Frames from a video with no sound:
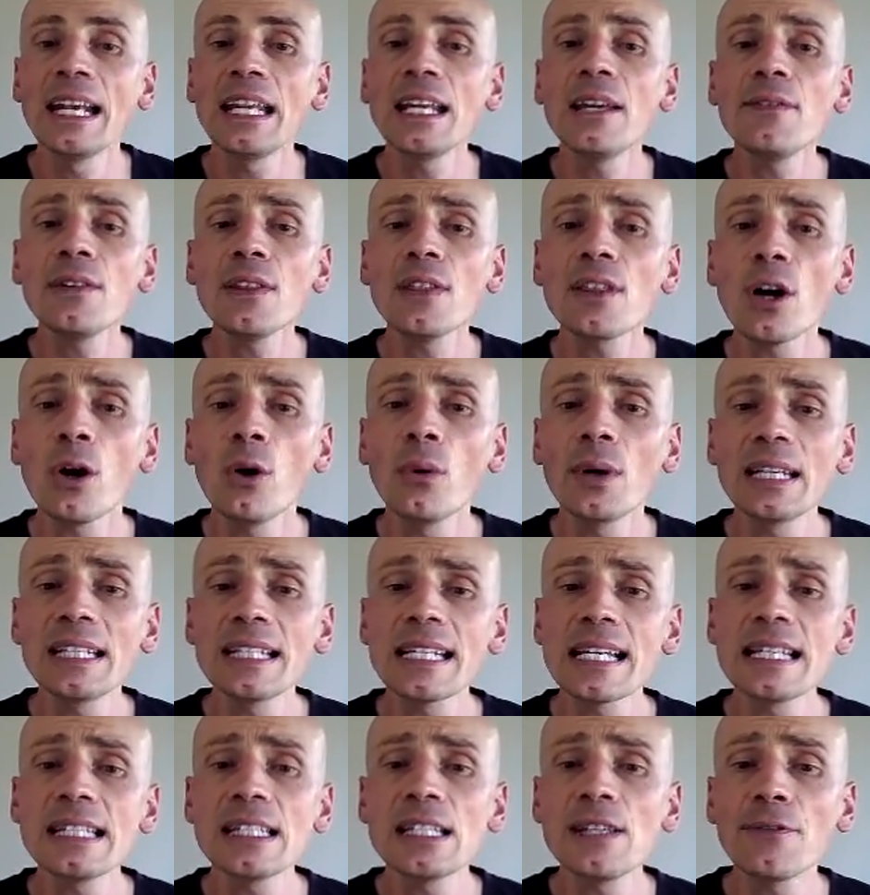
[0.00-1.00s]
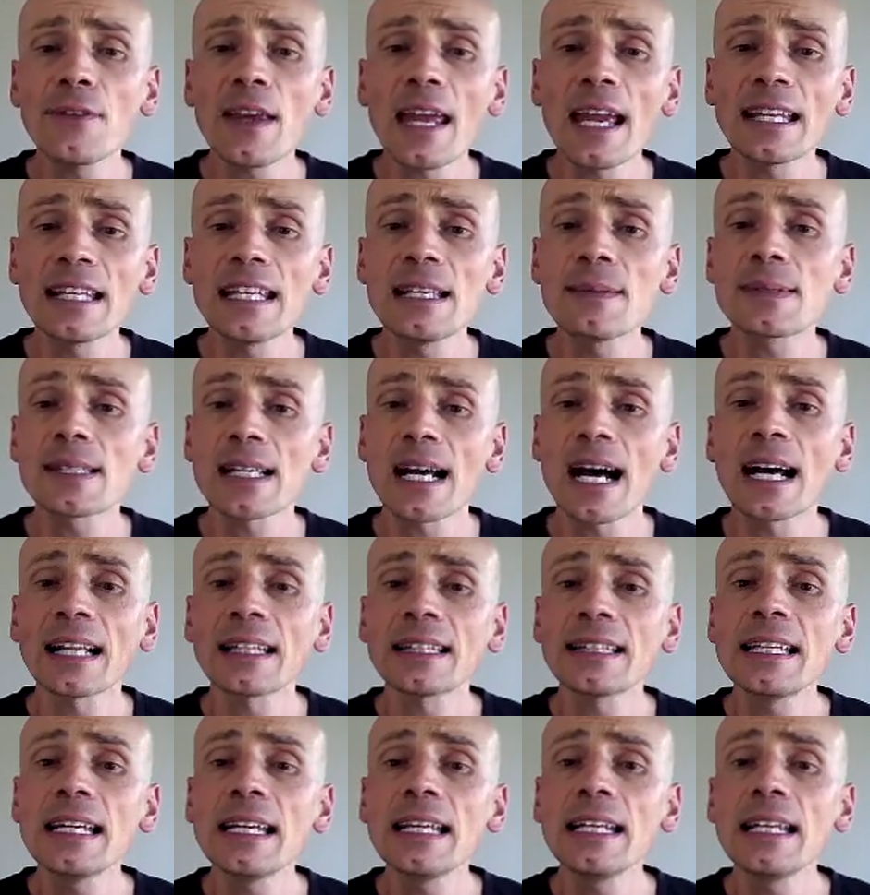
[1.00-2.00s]
and even though intensive care teams
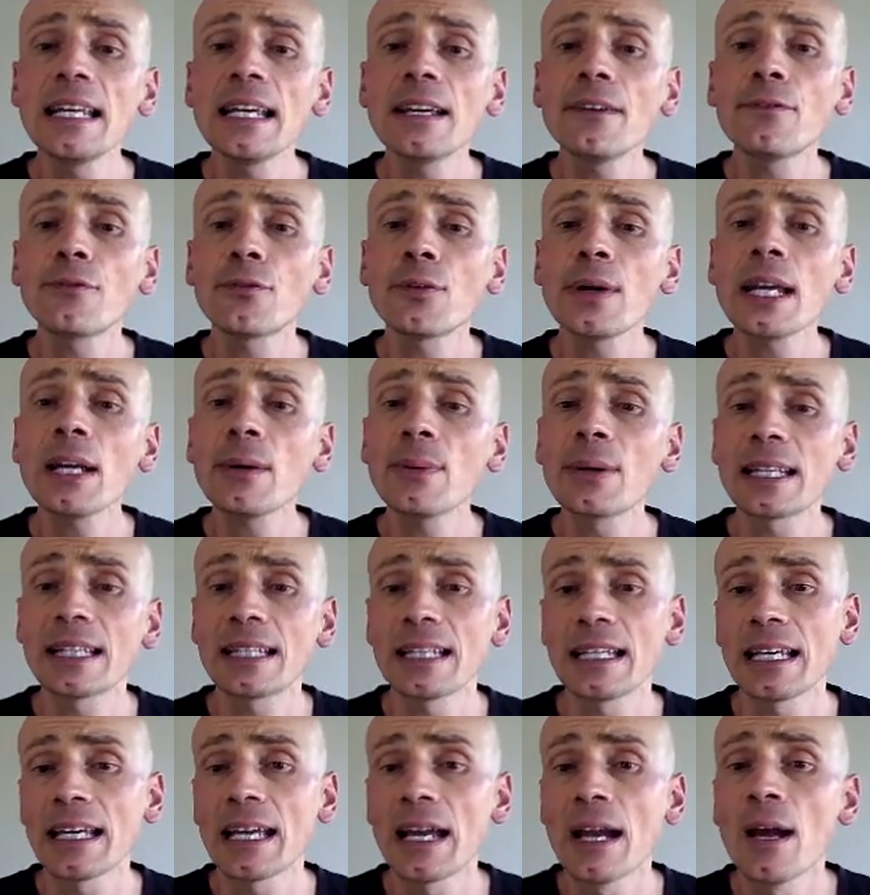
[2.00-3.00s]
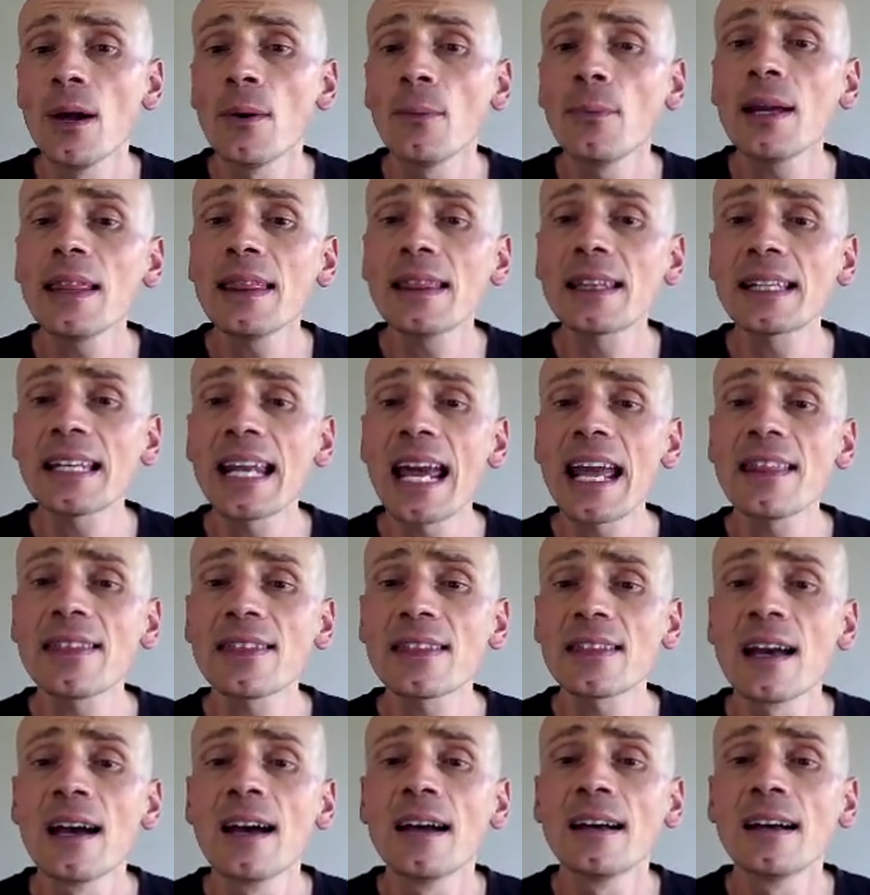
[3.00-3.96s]
are dealing frequently with death,